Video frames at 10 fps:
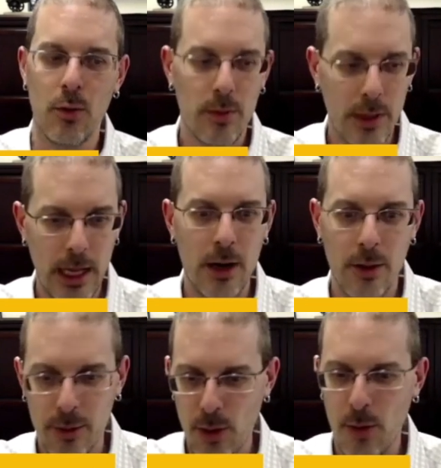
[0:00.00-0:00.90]
get out of
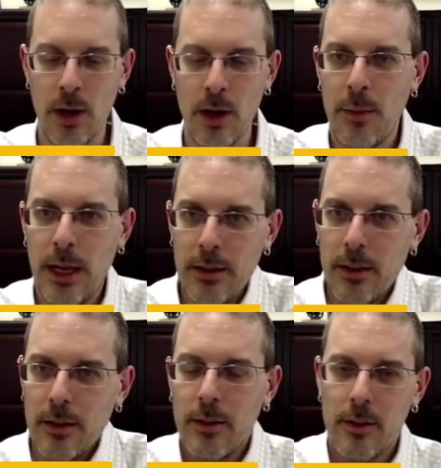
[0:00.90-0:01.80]
this, or I want to make
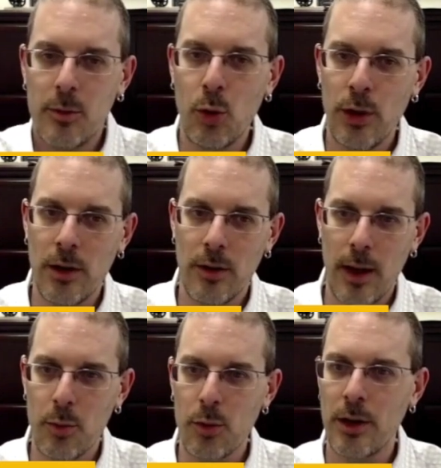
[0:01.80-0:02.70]
this point or
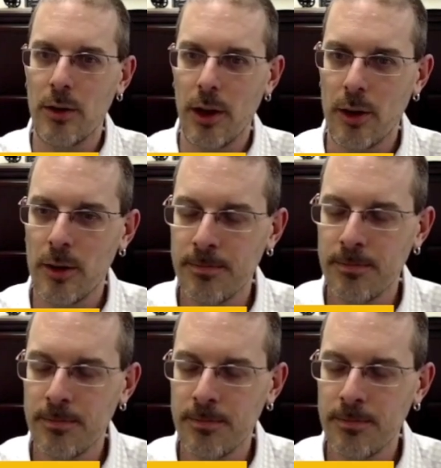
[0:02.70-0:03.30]
that point or the other?